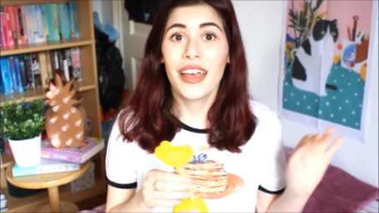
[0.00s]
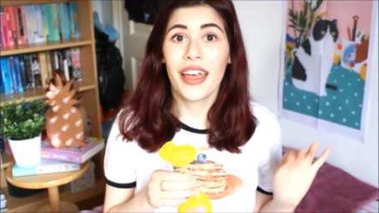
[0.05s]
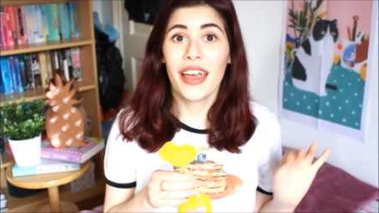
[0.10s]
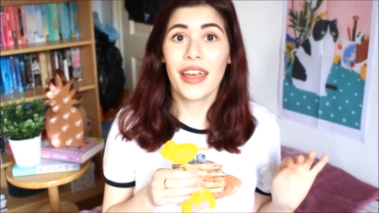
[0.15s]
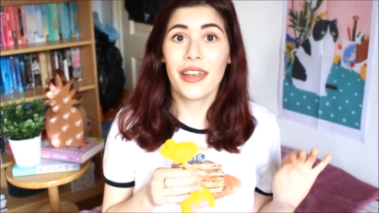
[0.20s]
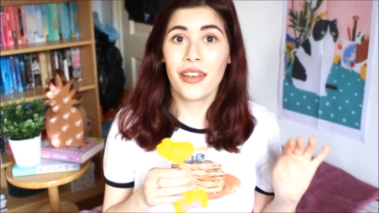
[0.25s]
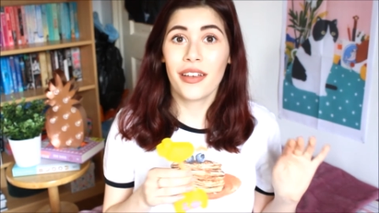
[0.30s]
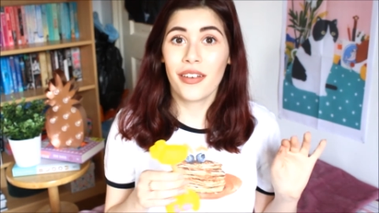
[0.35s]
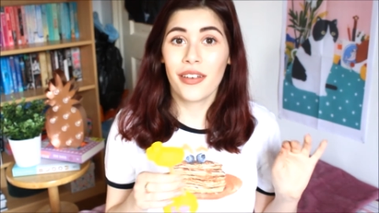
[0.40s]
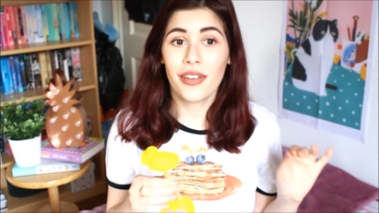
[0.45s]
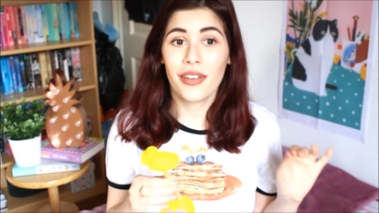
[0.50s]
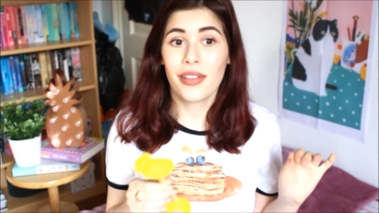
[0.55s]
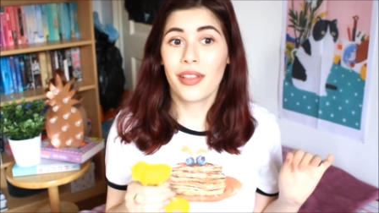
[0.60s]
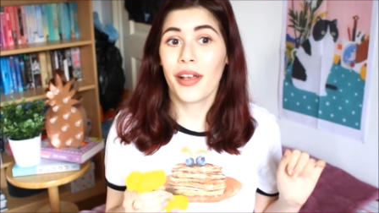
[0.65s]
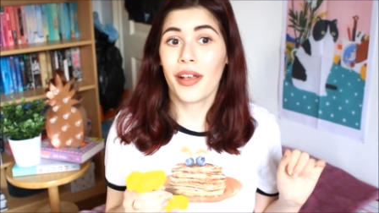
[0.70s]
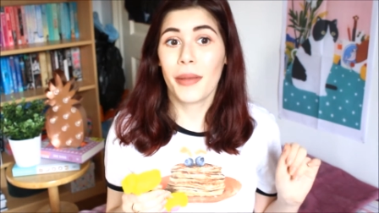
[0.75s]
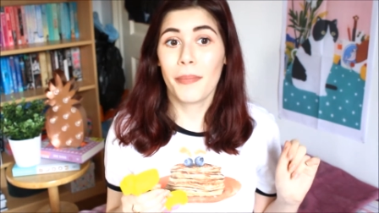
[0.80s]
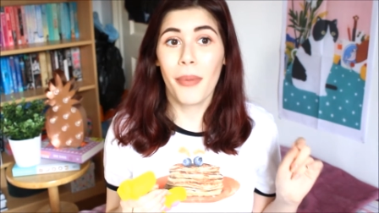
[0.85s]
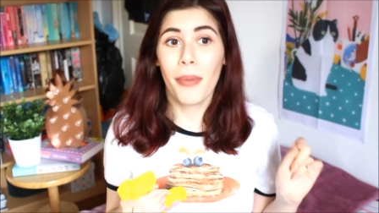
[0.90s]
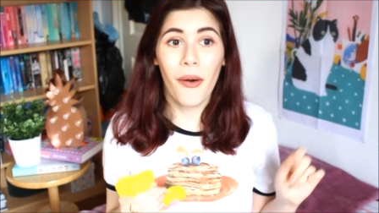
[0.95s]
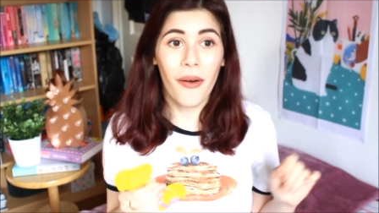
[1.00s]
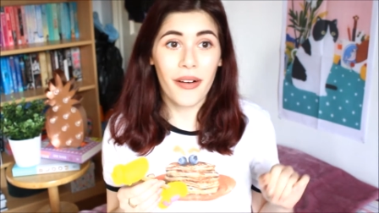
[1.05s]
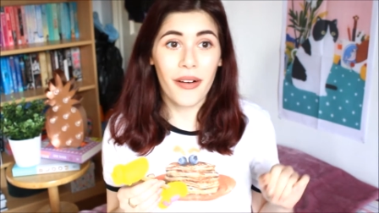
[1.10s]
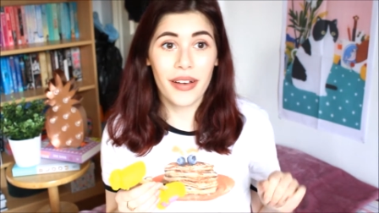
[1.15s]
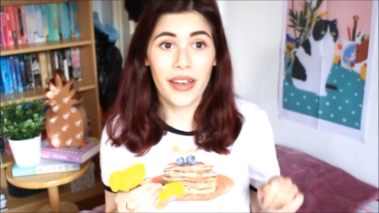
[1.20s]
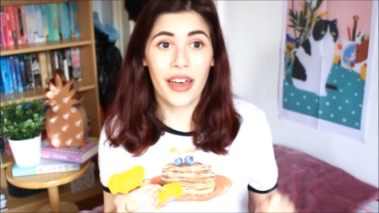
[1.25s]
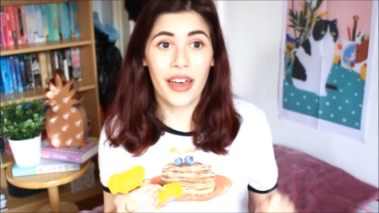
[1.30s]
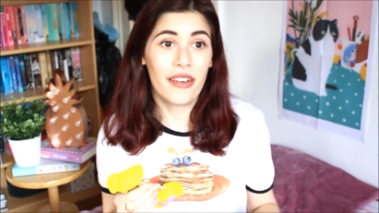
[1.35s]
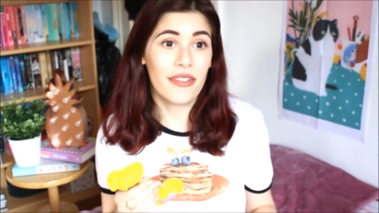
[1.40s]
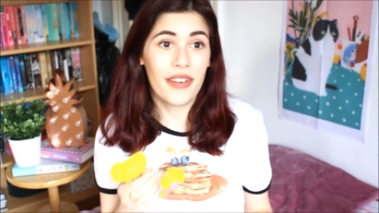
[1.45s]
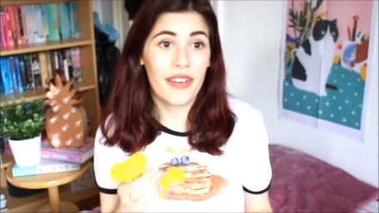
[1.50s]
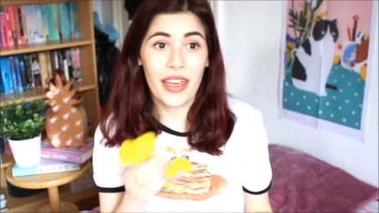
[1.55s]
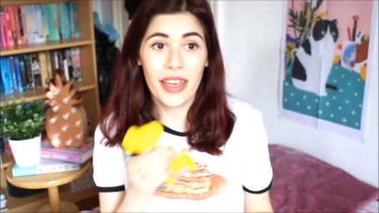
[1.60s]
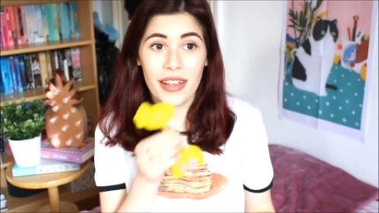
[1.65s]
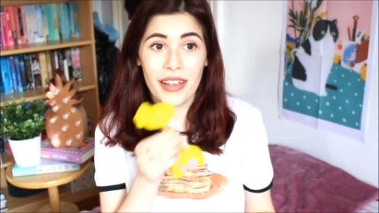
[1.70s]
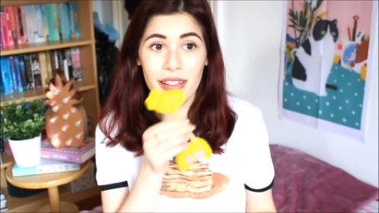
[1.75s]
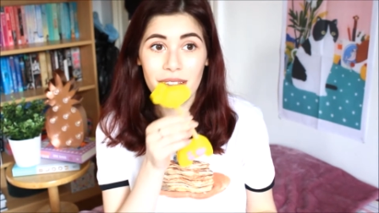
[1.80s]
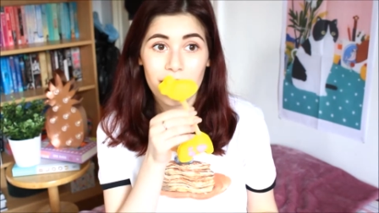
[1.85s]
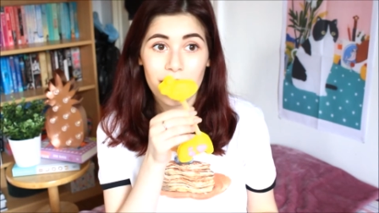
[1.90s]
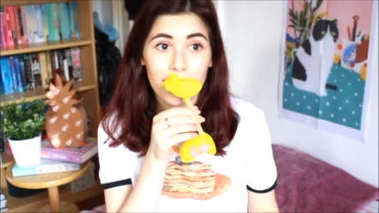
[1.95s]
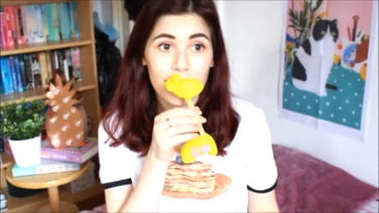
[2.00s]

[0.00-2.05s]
in like park cafes.